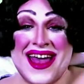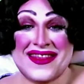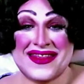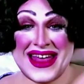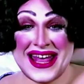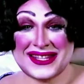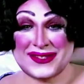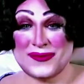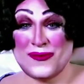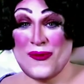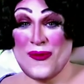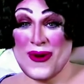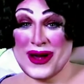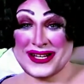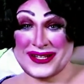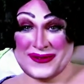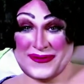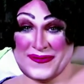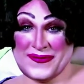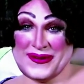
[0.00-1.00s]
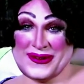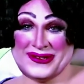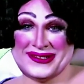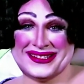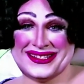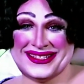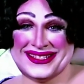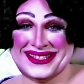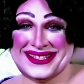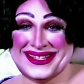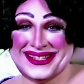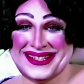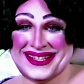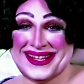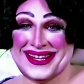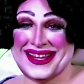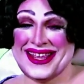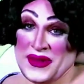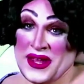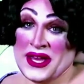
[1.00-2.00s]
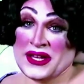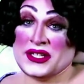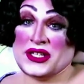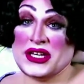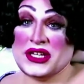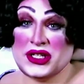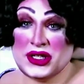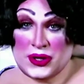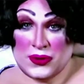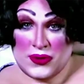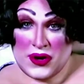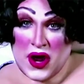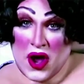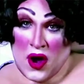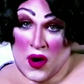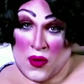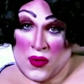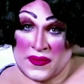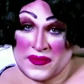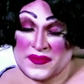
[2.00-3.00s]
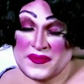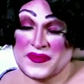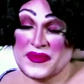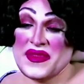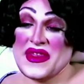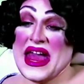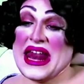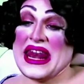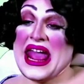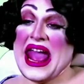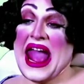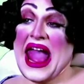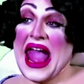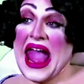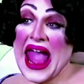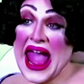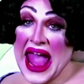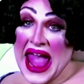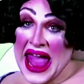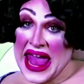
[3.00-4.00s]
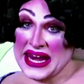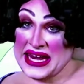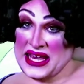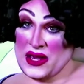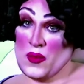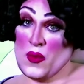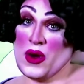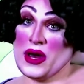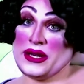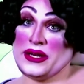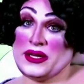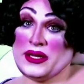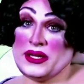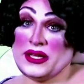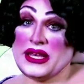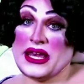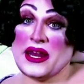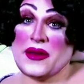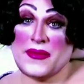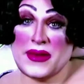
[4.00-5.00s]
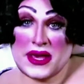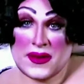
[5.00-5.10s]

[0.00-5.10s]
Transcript: That's wonderful. Did you know that anyone can